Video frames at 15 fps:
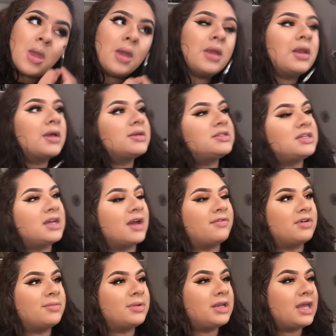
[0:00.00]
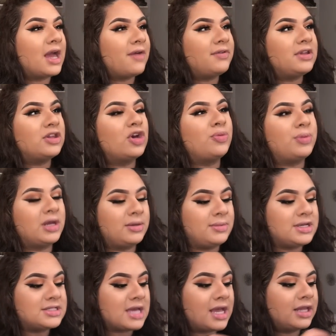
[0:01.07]
And I see everybody having their
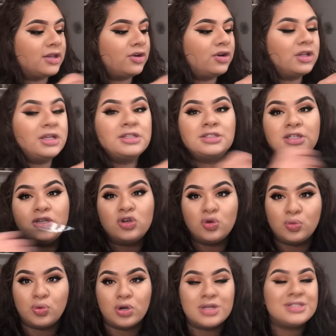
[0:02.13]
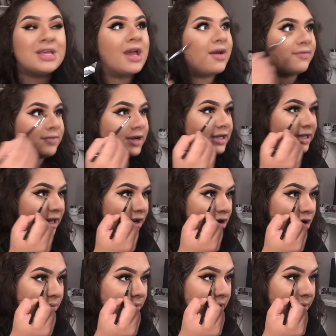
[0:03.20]
babies. I literally see newborns every day
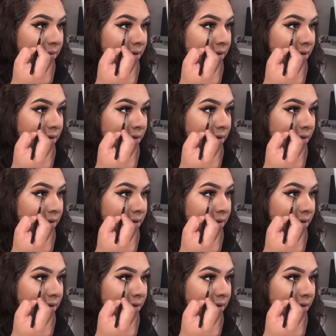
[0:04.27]
on